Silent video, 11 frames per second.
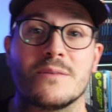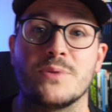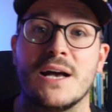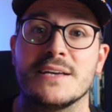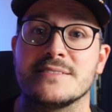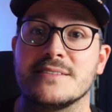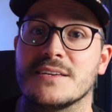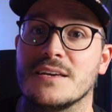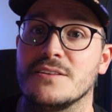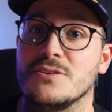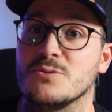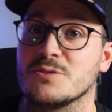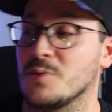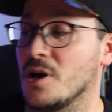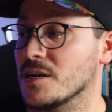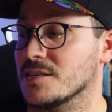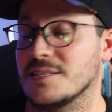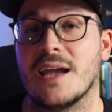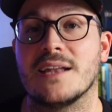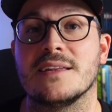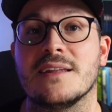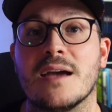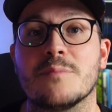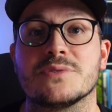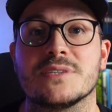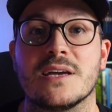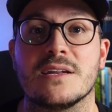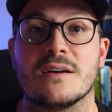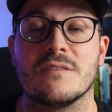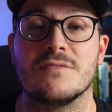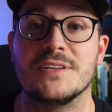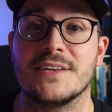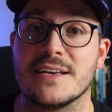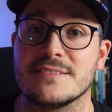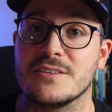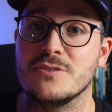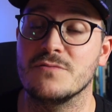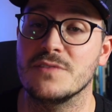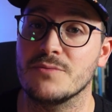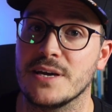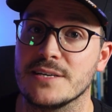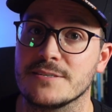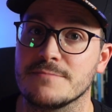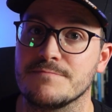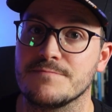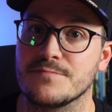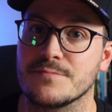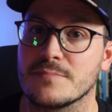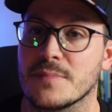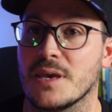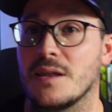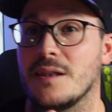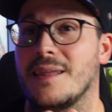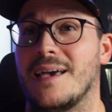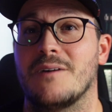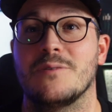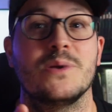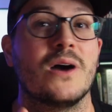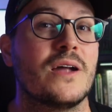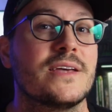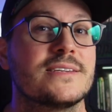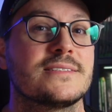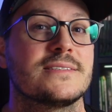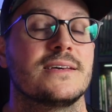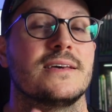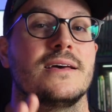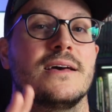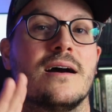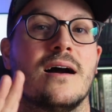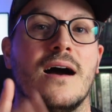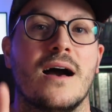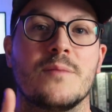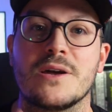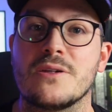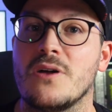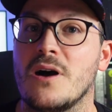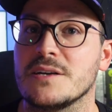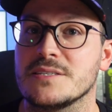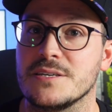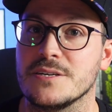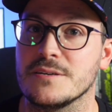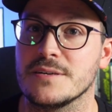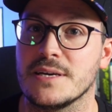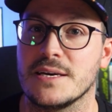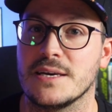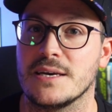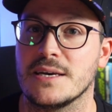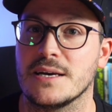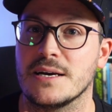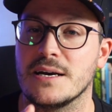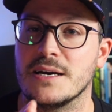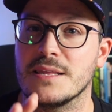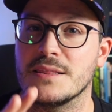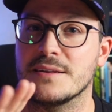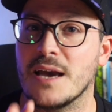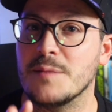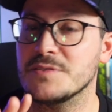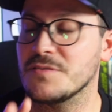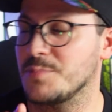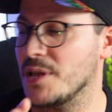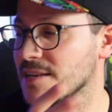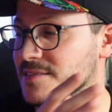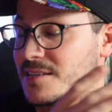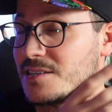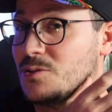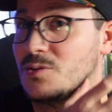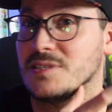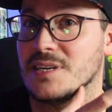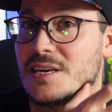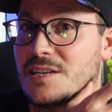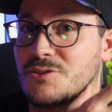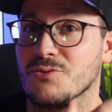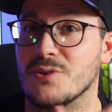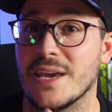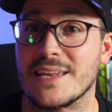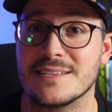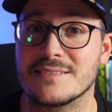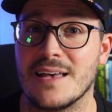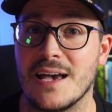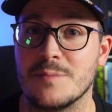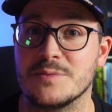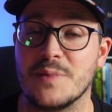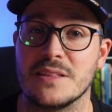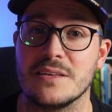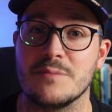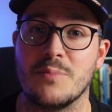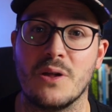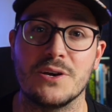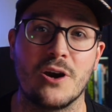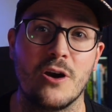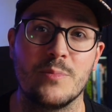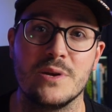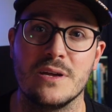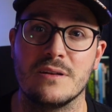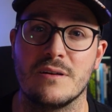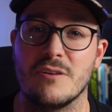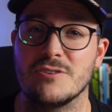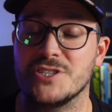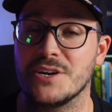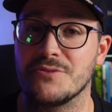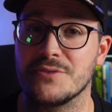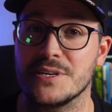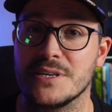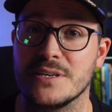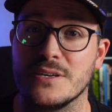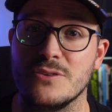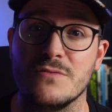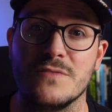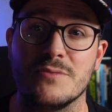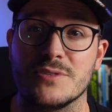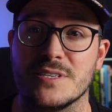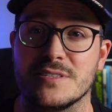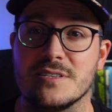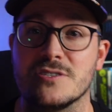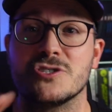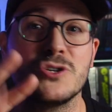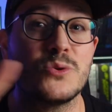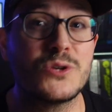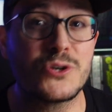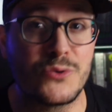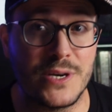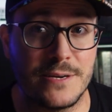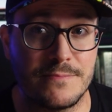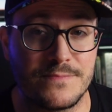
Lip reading: plastic in use blocks 99% of the tested UV rays. Now, to be honest, I'm at a loss here. The types of plastic used in creating slabs, mainly polycarbonate, are generally UV resistant to a degree.